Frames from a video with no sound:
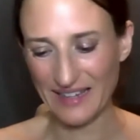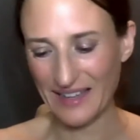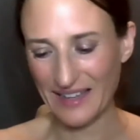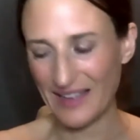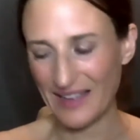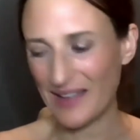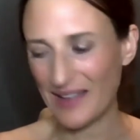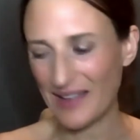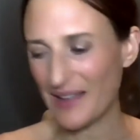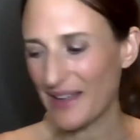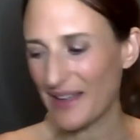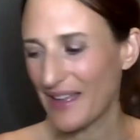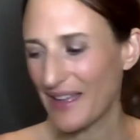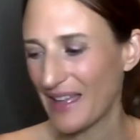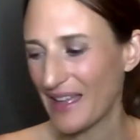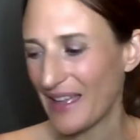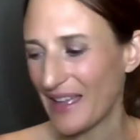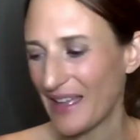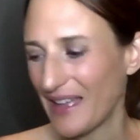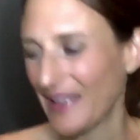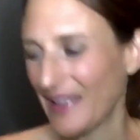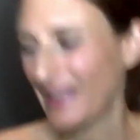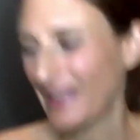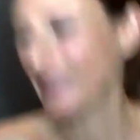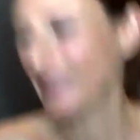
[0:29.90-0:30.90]
uh,
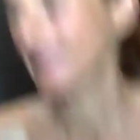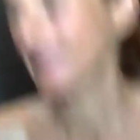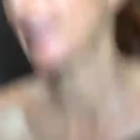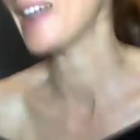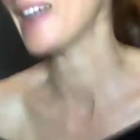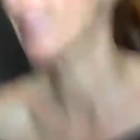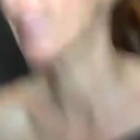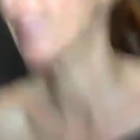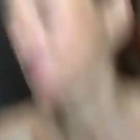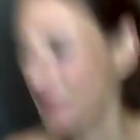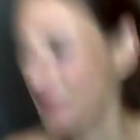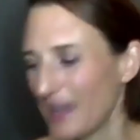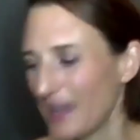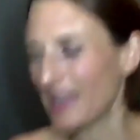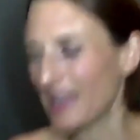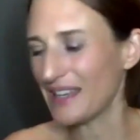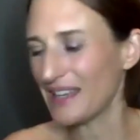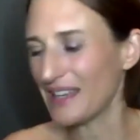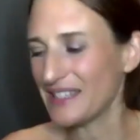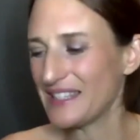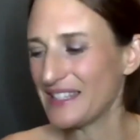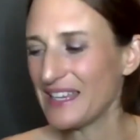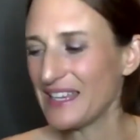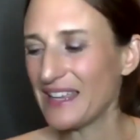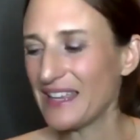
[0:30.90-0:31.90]
yeah, the
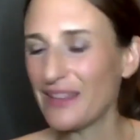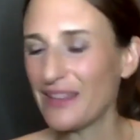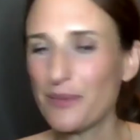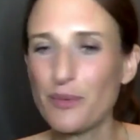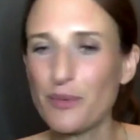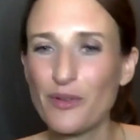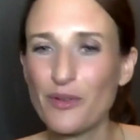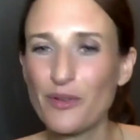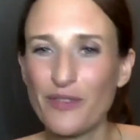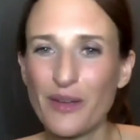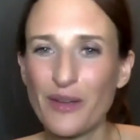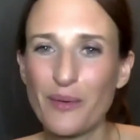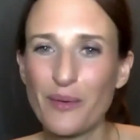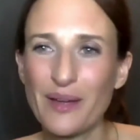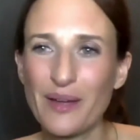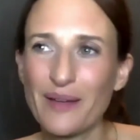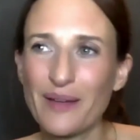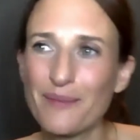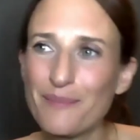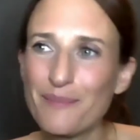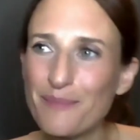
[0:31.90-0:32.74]
reality and the movie were